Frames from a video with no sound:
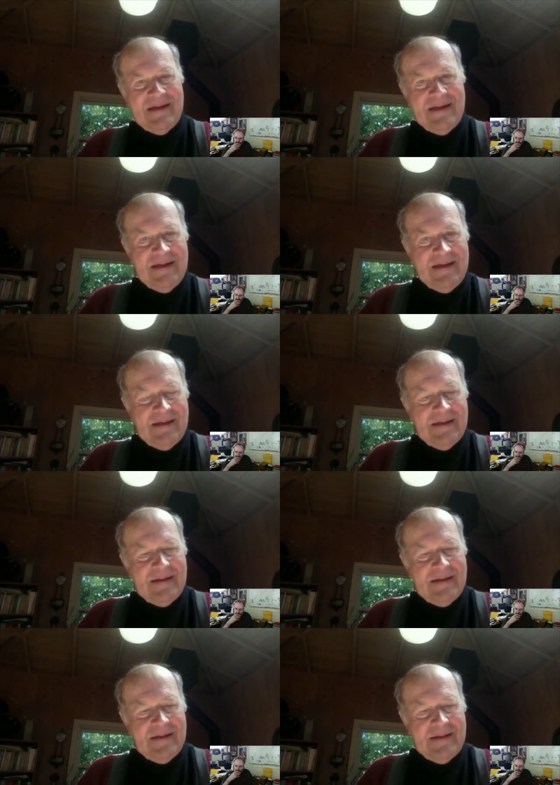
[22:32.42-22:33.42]

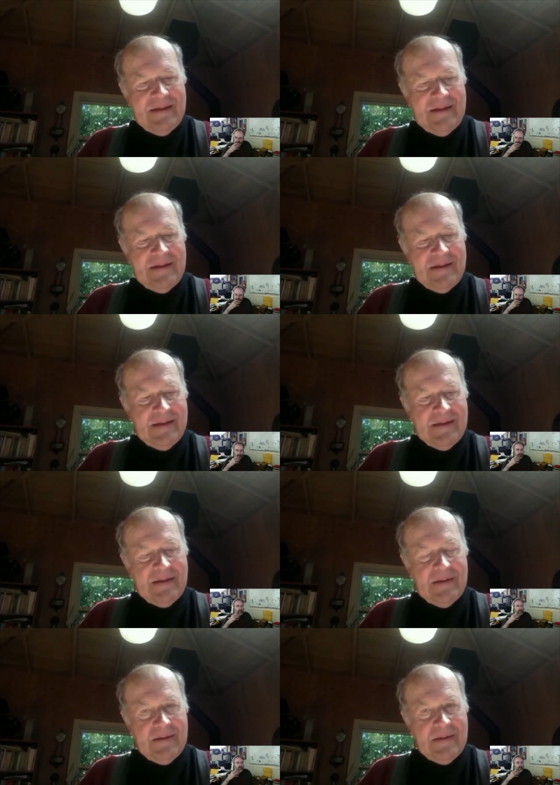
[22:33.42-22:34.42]

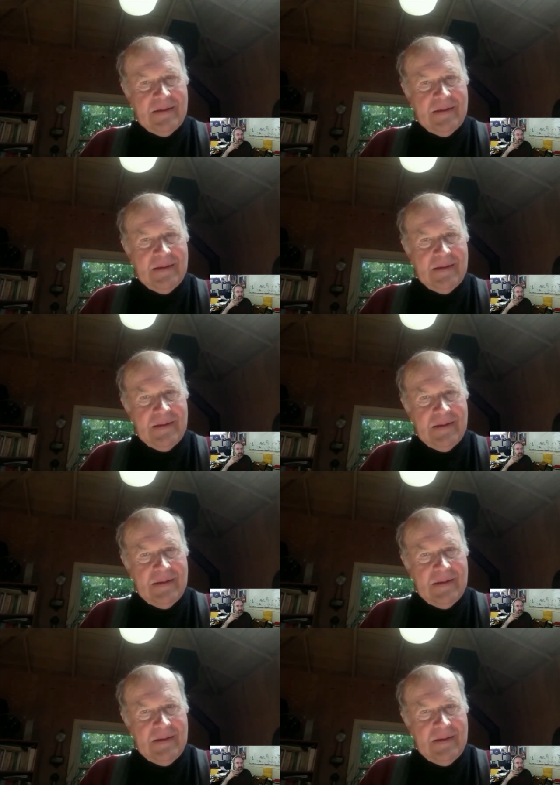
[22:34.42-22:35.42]

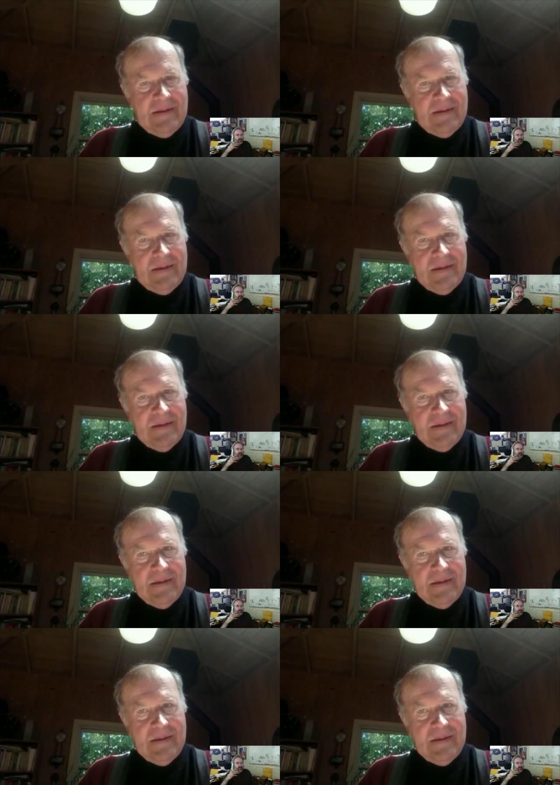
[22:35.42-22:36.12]
No one is speaking in this clip.